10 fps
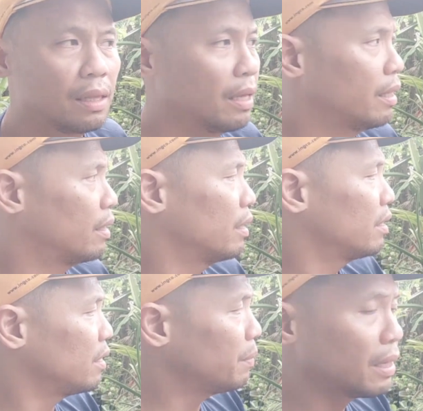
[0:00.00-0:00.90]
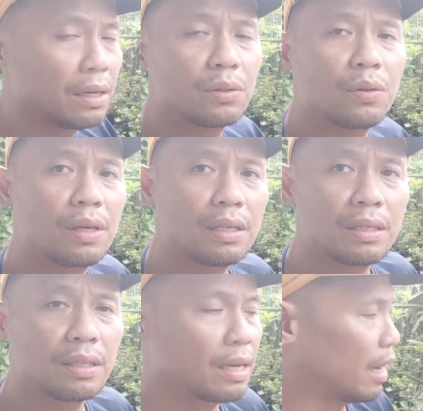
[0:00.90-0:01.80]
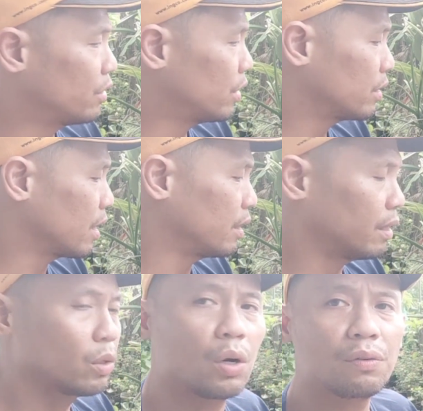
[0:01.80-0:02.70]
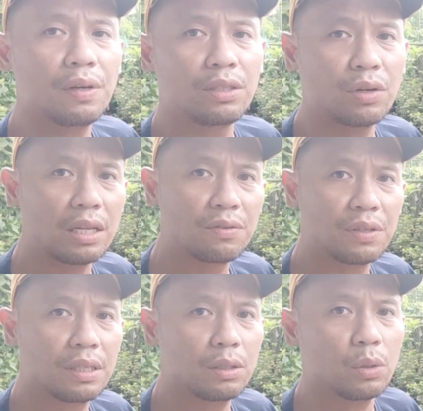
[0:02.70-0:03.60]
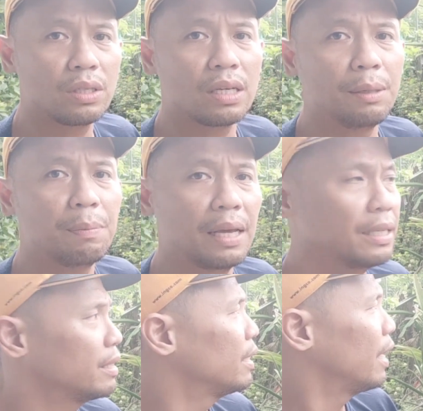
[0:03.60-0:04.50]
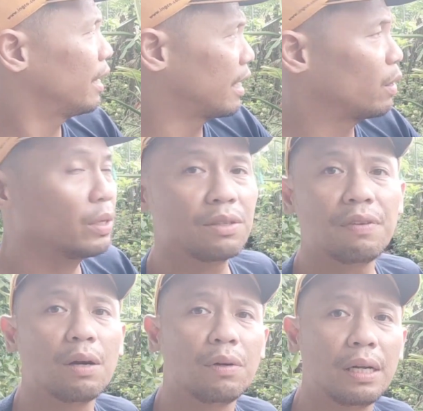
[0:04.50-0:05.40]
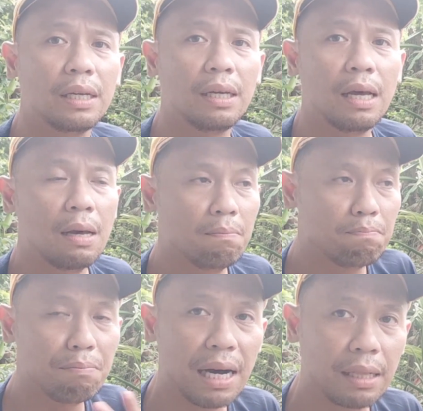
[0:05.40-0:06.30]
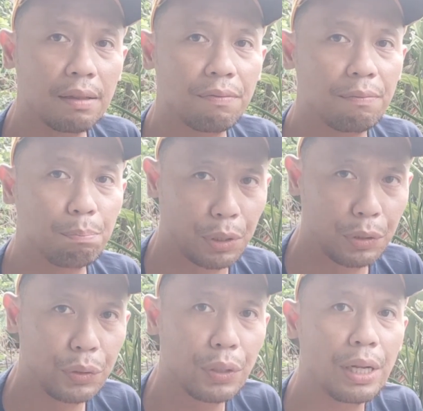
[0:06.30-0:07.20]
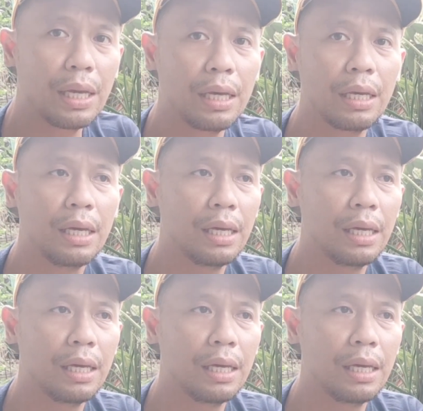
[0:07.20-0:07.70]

Then similar to this, I just cut it off and transferred it to a sunny place, and now it's flowering. But personally,